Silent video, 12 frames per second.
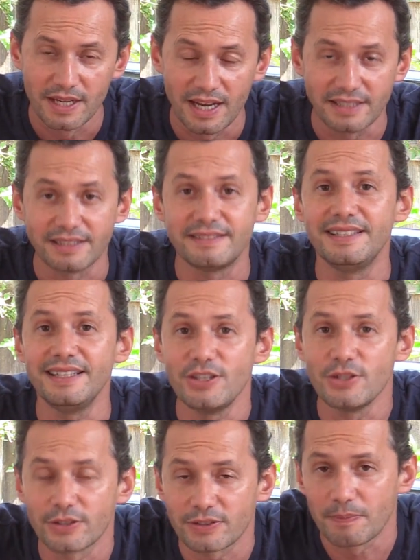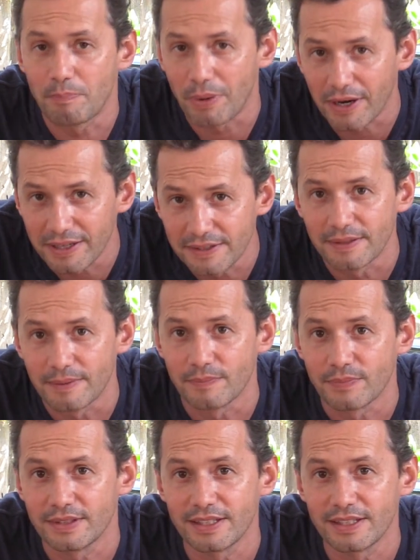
And I did not buy them.